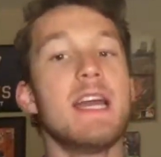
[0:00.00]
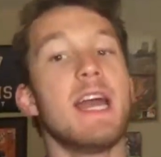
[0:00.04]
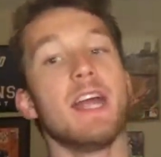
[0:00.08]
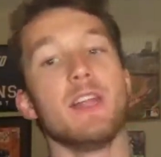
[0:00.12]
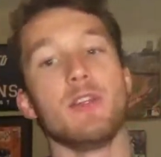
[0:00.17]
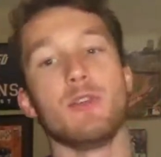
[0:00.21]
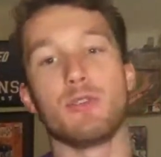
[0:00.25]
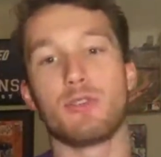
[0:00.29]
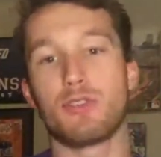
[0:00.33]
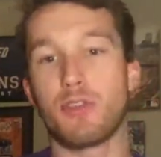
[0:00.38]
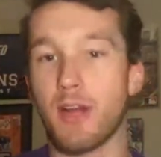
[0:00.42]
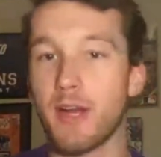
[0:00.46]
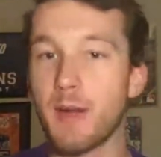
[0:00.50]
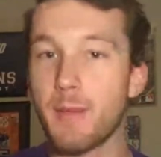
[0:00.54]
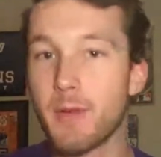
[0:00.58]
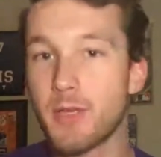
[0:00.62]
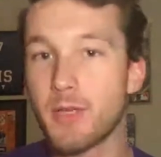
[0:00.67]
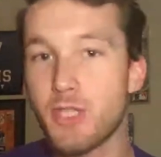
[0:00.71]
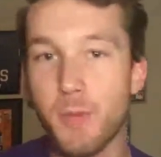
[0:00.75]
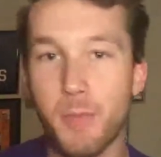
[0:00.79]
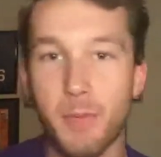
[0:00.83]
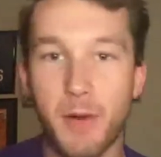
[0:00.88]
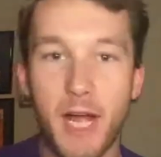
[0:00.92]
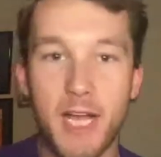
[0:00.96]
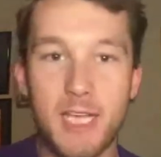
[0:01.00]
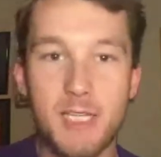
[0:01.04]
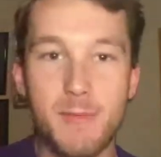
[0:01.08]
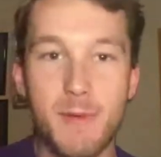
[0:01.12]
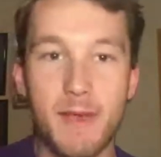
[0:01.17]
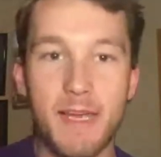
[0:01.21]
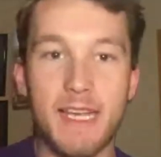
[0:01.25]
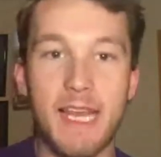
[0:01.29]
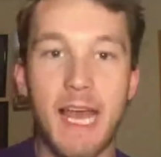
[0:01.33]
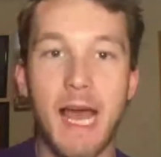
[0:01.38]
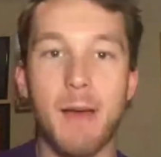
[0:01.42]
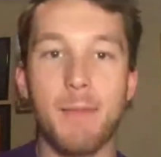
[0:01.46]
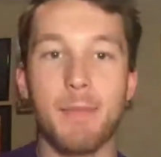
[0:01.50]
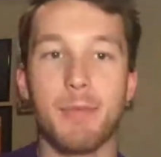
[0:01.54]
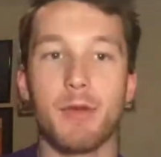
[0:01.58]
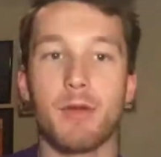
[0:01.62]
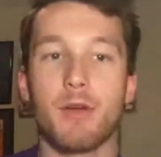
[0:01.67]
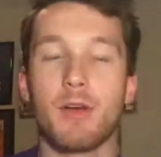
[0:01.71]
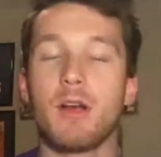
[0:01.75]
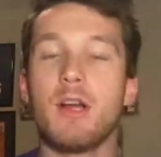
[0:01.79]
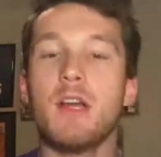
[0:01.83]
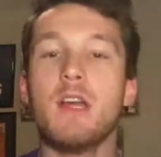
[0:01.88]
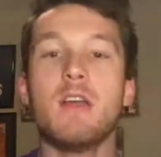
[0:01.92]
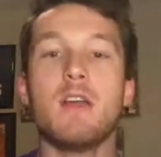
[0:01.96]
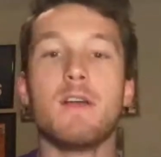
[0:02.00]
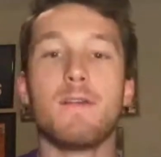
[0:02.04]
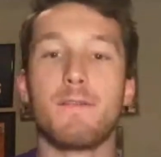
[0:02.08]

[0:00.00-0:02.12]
and you trade a bunch of prospect capital